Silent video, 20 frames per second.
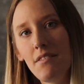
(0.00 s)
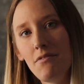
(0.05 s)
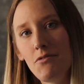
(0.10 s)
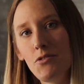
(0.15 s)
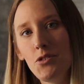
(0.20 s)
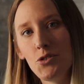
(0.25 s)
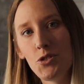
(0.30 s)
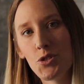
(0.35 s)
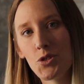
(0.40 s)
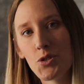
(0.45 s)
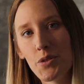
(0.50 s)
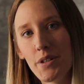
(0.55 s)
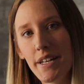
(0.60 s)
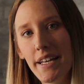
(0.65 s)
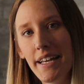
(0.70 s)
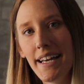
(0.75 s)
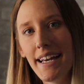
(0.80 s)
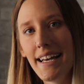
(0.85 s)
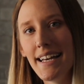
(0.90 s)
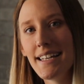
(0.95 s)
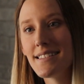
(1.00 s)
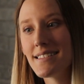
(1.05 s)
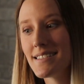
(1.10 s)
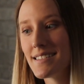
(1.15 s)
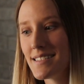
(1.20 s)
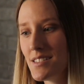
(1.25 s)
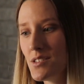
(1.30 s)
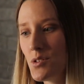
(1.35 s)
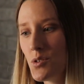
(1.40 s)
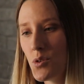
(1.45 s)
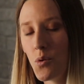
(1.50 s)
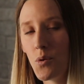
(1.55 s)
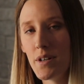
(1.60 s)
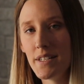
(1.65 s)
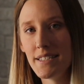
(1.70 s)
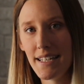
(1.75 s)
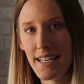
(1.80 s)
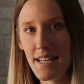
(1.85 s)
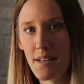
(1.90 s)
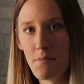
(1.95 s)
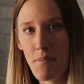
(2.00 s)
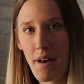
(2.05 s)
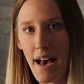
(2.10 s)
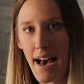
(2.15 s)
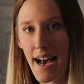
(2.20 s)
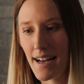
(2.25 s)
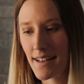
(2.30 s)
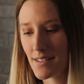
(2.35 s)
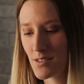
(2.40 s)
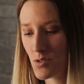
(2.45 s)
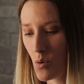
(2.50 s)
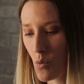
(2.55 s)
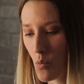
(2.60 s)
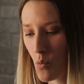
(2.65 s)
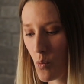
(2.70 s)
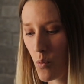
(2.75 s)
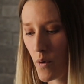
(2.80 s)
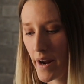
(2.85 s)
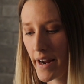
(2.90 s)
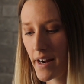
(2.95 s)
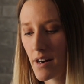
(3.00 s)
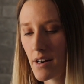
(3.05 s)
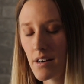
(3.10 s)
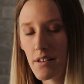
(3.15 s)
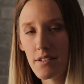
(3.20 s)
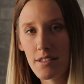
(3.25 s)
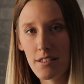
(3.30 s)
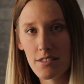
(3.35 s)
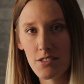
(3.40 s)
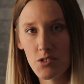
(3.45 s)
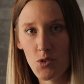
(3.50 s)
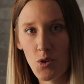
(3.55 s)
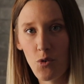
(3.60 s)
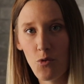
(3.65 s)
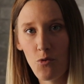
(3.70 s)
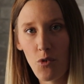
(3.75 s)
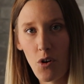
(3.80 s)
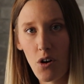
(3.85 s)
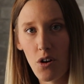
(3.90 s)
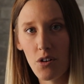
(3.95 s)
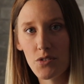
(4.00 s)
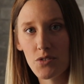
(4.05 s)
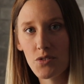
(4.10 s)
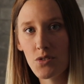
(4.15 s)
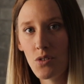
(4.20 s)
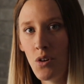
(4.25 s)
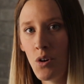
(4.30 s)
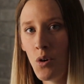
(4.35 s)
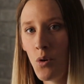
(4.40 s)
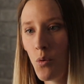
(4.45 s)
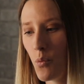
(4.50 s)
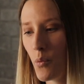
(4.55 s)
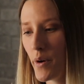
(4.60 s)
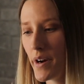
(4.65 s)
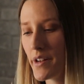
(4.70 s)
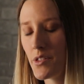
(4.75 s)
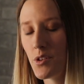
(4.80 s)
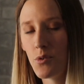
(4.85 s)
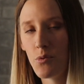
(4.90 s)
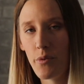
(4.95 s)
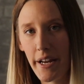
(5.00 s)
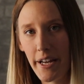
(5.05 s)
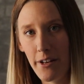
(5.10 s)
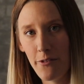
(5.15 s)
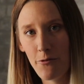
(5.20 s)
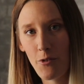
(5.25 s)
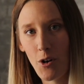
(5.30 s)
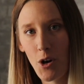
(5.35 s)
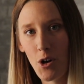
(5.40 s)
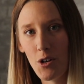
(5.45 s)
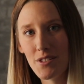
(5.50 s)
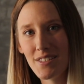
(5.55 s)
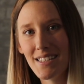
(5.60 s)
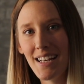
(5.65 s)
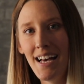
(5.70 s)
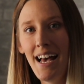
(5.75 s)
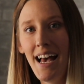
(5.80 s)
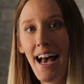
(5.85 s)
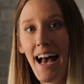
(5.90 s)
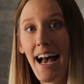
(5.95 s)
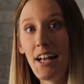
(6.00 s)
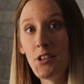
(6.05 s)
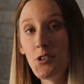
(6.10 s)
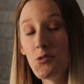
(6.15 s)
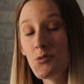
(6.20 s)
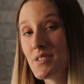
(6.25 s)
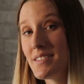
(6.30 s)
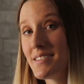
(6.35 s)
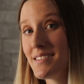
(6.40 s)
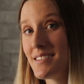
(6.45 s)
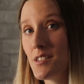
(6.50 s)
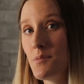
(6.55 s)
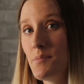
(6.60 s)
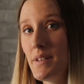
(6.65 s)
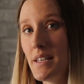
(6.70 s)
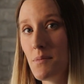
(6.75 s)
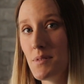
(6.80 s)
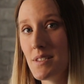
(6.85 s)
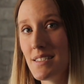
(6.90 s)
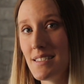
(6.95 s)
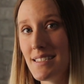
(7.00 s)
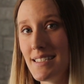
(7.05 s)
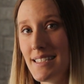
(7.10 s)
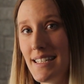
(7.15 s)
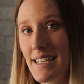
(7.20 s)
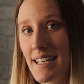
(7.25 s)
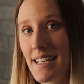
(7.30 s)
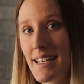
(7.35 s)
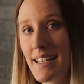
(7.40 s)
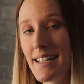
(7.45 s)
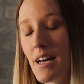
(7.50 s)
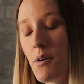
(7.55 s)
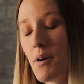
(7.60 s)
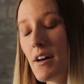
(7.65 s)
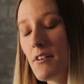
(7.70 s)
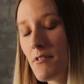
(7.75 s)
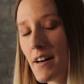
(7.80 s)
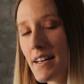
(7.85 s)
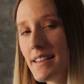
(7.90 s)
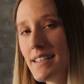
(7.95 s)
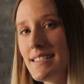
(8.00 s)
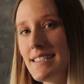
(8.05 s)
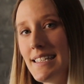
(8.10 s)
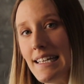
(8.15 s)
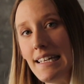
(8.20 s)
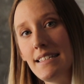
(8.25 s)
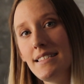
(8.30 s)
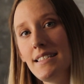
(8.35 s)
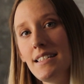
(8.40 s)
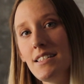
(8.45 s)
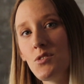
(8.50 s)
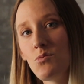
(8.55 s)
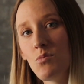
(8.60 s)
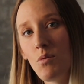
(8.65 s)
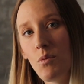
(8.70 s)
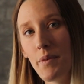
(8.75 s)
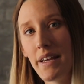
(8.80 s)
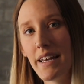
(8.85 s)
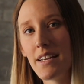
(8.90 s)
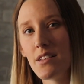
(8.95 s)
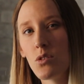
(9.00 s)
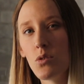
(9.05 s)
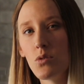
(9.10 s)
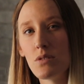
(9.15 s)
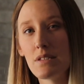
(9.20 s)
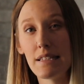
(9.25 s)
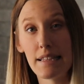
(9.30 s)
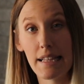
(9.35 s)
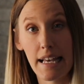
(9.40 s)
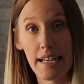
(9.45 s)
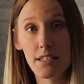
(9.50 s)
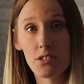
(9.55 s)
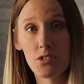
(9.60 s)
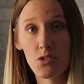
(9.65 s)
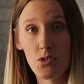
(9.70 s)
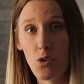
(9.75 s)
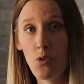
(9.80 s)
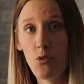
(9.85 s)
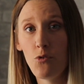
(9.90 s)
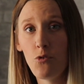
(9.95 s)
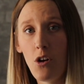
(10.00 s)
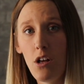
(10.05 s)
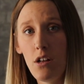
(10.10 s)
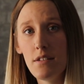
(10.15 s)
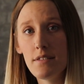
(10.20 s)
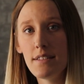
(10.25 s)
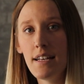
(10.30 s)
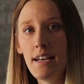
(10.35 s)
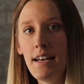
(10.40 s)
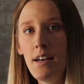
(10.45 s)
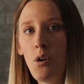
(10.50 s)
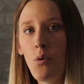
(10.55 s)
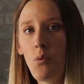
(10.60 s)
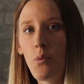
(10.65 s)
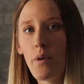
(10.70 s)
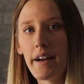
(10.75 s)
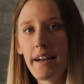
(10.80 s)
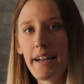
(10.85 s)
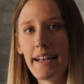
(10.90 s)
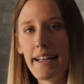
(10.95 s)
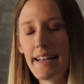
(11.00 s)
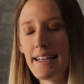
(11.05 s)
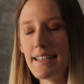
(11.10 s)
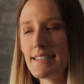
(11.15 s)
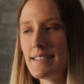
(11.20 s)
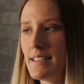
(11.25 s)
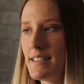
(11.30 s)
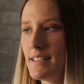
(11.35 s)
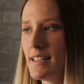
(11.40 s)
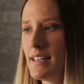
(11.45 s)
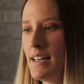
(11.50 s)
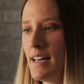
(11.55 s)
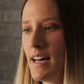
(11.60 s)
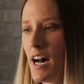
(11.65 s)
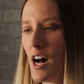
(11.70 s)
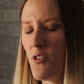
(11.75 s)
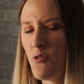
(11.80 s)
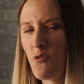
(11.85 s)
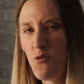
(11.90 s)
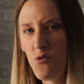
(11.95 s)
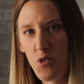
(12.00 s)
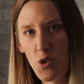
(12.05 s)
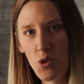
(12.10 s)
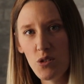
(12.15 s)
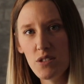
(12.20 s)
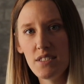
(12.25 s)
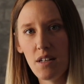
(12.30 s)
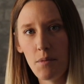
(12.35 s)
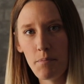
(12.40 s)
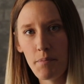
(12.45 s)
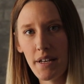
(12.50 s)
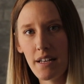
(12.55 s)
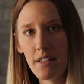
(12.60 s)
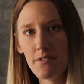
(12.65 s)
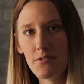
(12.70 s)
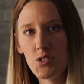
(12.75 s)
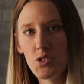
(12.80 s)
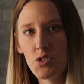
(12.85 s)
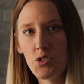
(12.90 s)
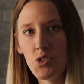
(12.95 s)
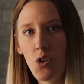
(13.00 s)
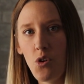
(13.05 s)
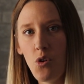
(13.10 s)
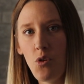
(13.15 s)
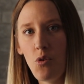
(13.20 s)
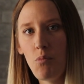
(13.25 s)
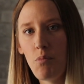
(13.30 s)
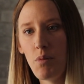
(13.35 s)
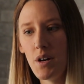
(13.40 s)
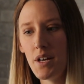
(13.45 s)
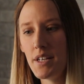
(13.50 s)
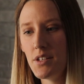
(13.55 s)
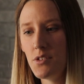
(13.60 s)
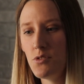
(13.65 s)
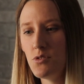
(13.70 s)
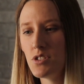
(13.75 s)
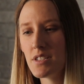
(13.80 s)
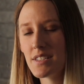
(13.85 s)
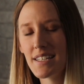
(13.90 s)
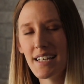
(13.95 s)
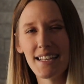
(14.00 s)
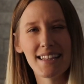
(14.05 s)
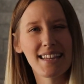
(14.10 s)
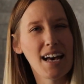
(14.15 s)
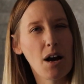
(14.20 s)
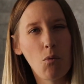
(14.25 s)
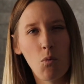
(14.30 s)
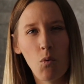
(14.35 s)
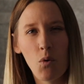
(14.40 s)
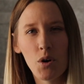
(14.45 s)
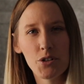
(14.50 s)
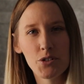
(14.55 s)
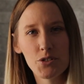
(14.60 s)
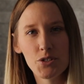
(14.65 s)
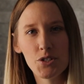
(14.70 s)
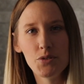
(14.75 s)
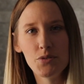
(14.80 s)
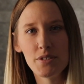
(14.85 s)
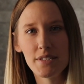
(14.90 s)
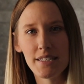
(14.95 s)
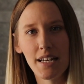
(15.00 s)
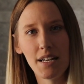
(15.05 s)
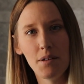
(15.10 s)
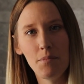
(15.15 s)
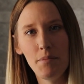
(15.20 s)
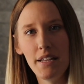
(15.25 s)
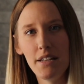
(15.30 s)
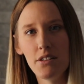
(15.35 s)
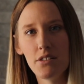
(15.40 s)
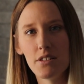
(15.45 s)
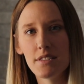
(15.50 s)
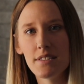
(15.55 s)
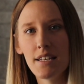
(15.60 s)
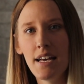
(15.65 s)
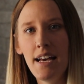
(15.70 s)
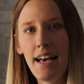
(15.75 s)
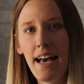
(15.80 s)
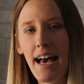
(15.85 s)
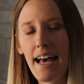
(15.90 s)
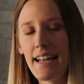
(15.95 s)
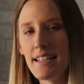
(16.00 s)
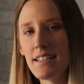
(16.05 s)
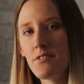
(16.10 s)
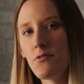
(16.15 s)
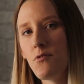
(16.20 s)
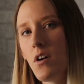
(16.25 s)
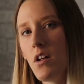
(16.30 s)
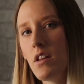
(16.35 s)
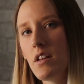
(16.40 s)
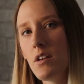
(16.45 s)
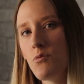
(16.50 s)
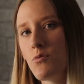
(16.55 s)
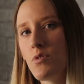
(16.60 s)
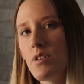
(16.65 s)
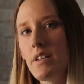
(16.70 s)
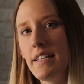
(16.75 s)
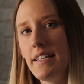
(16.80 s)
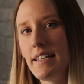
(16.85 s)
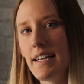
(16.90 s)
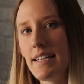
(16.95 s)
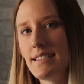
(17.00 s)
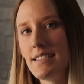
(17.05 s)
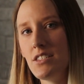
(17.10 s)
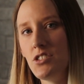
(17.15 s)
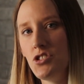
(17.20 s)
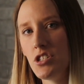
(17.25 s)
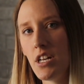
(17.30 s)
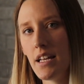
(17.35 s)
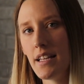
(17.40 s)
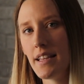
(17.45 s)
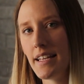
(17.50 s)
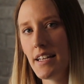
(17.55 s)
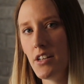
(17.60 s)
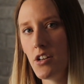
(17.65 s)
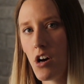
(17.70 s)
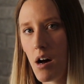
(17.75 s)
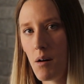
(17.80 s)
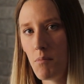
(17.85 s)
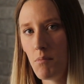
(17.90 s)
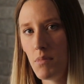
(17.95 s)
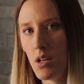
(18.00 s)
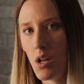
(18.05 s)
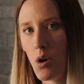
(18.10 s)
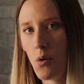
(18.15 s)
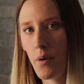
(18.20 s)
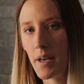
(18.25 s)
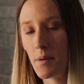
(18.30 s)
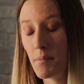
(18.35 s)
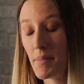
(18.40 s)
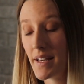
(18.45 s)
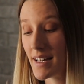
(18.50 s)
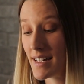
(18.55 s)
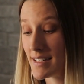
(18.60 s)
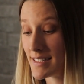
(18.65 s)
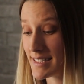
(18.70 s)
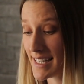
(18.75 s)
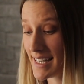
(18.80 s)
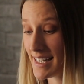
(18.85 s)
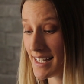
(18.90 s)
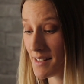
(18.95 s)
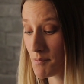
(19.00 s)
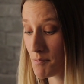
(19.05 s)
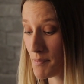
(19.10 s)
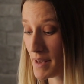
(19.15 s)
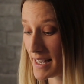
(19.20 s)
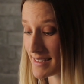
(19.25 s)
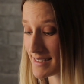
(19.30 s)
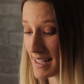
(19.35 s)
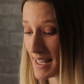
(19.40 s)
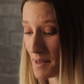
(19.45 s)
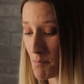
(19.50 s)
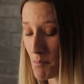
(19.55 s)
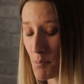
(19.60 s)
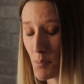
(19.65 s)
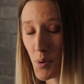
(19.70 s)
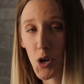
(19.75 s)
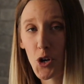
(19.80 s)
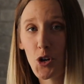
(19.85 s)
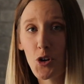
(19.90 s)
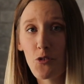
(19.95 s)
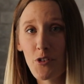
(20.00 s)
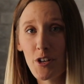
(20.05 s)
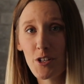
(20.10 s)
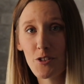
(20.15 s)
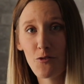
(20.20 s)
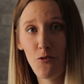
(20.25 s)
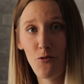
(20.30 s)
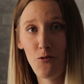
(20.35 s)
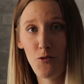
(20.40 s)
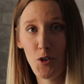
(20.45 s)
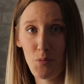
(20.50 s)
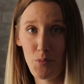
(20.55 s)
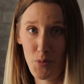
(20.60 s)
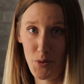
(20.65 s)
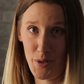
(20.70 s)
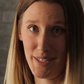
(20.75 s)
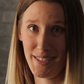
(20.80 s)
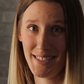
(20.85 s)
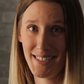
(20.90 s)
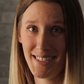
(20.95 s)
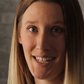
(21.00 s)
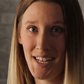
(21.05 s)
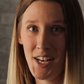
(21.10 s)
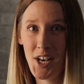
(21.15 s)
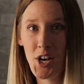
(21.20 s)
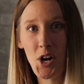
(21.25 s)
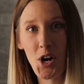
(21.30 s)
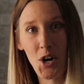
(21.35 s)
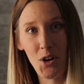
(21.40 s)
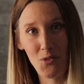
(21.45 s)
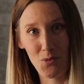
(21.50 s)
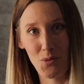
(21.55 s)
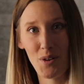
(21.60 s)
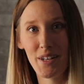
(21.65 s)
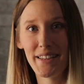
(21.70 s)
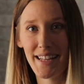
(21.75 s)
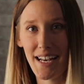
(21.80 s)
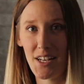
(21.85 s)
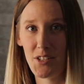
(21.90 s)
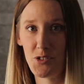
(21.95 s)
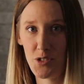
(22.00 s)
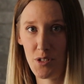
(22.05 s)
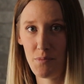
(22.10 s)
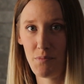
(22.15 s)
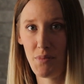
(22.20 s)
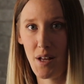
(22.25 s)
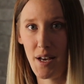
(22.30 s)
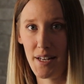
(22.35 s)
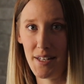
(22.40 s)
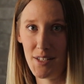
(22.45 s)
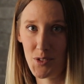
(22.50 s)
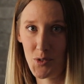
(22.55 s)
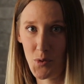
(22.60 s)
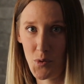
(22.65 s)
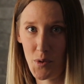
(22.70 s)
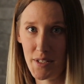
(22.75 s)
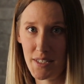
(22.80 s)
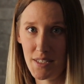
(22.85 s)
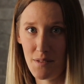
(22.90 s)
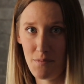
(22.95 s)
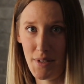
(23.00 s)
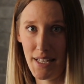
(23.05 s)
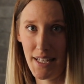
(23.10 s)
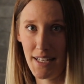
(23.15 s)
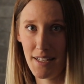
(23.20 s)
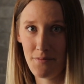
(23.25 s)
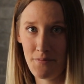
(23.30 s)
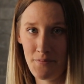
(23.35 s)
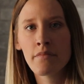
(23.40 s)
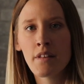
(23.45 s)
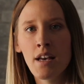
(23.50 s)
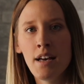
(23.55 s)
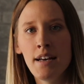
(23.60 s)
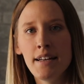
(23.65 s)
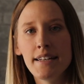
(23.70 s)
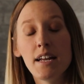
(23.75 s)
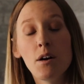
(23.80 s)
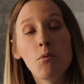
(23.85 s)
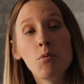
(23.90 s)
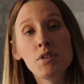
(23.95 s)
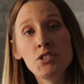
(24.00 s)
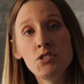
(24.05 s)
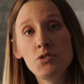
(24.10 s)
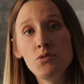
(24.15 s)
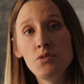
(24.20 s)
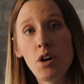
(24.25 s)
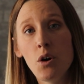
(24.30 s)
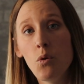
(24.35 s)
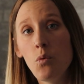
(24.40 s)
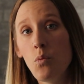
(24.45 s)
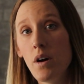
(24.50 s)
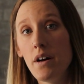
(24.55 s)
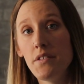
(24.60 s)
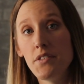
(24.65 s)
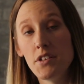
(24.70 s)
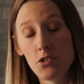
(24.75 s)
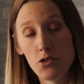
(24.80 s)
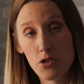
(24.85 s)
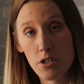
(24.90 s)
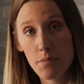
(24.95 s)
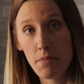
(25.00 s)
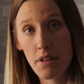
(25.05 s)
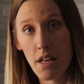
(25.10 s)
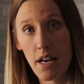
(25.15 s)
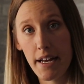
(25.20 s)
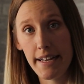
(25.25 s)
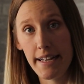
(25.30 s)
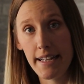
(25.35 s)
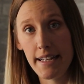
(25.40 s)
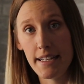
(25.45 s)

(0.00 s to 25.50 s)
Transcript: of the tree, it's still going to impact where the snow falls, where the rain falls, and you'll still be able to see it. Now, I find this easiest when we get those light snowfalls where it isn't a full dumping of snow, but you just get that 1 or 2 centimeters and it's falling really nice and gently, not blowing, because it makes a perfect footprint of what that drip line is going to be. Now, once you know what the drip line